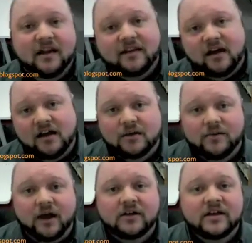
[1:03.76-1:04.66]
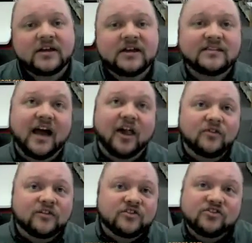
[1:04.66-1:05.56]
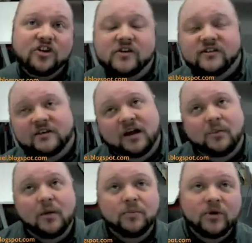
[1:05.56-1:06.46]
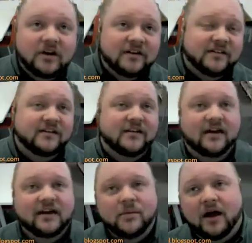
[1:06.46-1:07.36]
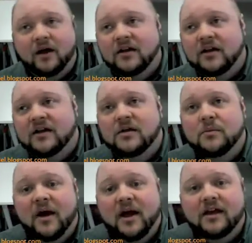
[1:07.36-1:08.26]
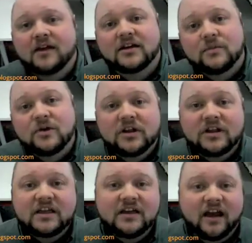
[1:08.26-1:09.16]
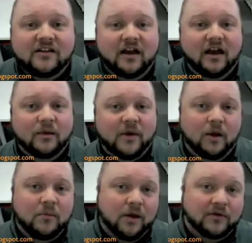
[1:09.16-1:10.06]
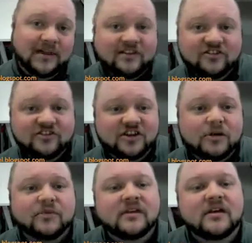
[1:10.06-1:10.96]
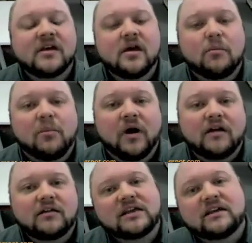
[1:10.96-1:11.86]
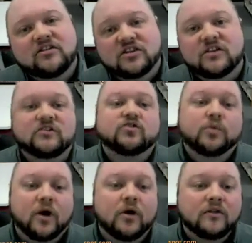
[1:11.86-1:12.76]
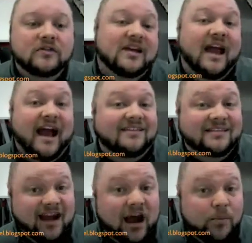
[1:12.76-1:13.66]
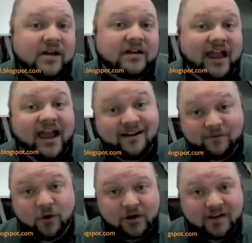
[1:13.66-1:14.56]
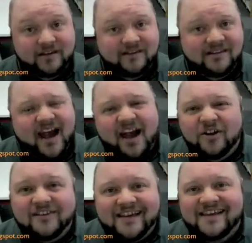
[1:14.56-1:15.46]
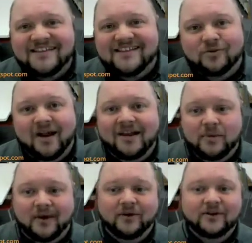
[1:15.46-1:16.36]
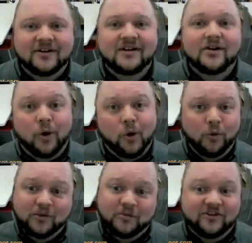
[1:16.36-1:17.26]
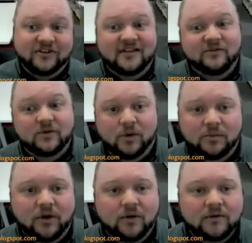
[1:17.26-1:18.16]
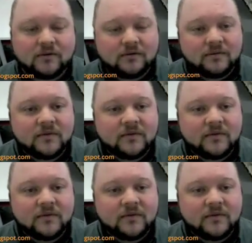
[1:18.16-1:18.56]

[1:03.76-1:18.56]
I talk about television shows, I talk about books, I talk about my community, I talk about my relationships, but each individual post has a topic and a focus. I don't tend to write about a whole big bunch of stuff in one post.